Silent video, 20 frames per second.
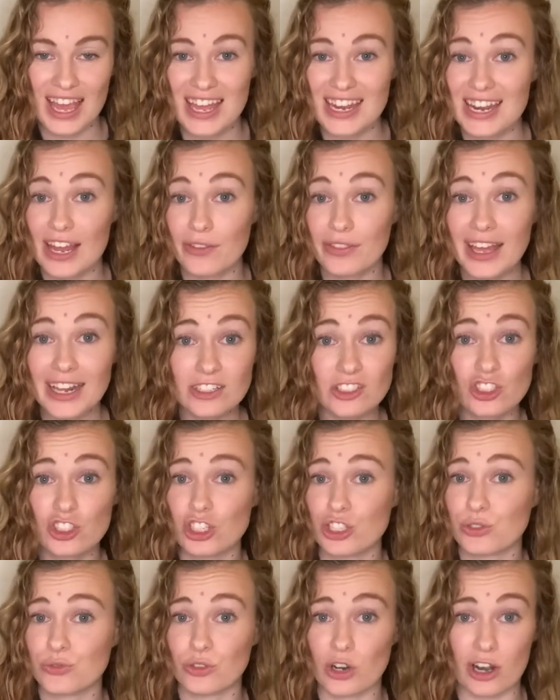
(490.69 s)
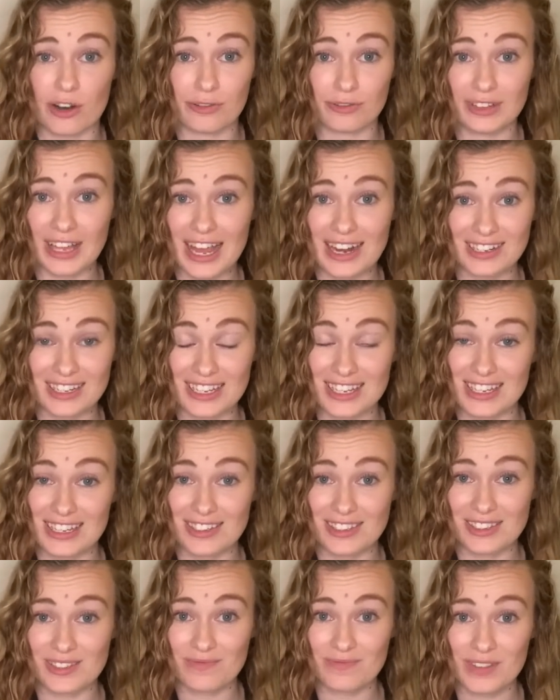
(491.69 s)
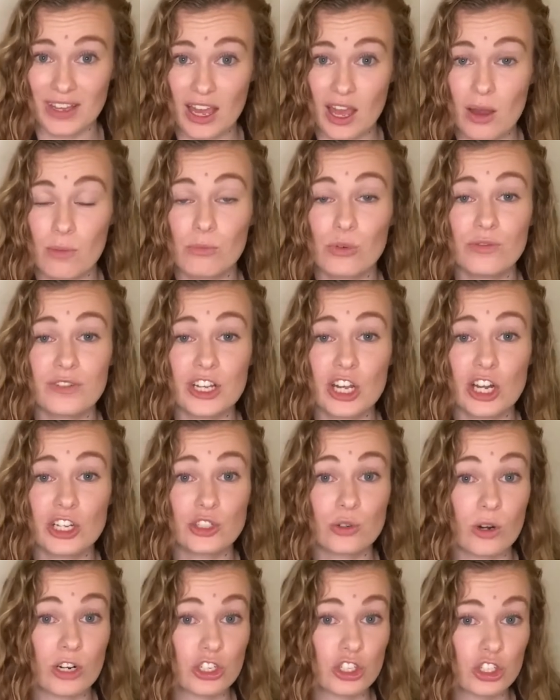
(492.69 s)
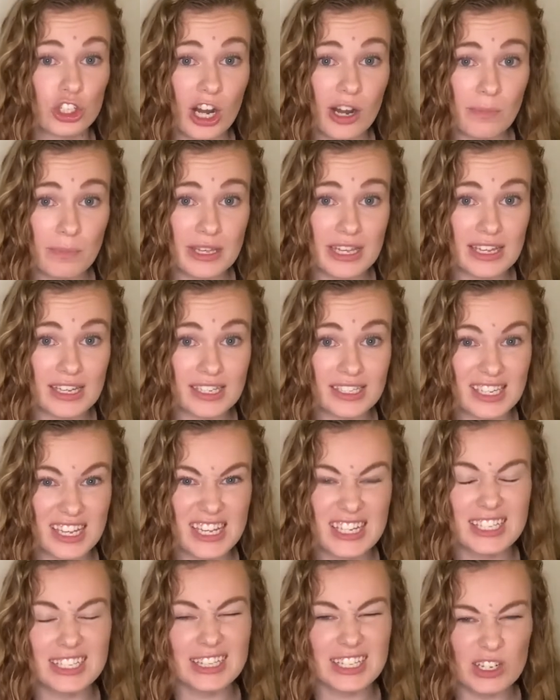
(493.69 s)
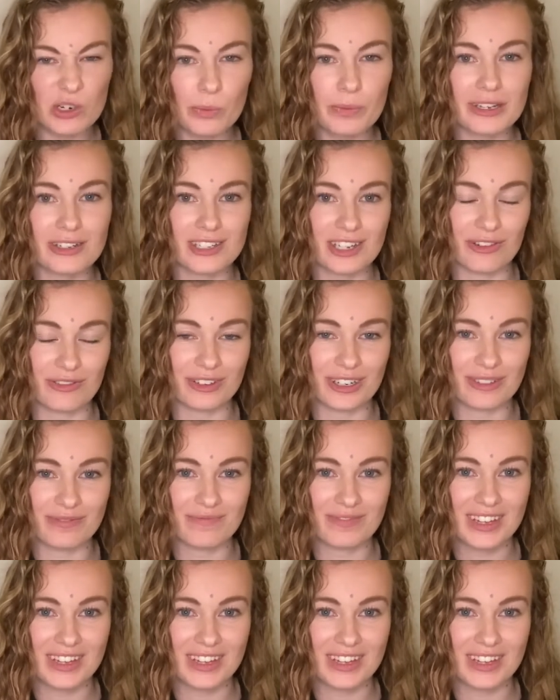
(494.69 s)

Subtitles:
Now that's just for our flat keys. Moving on to our sharp keys, it's a little bit different.